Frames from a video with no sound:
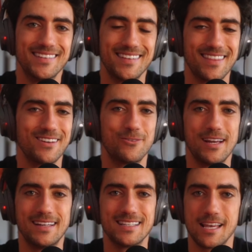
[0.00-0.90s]
nothing
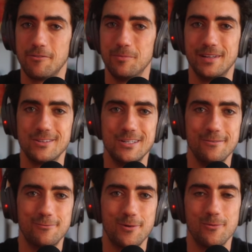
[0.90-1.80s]
great has ever been
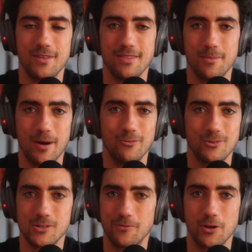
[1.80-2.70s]
achieved from within the
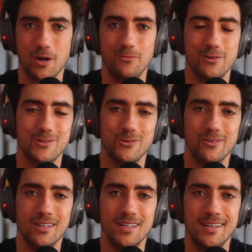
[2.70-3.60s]
boundaries of your comfort zone.
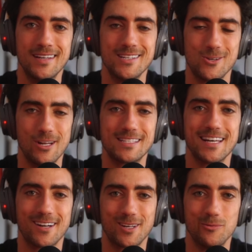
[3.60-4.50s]
So let's get
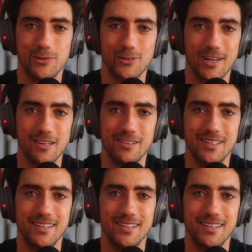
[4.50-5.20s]
uncomfy together.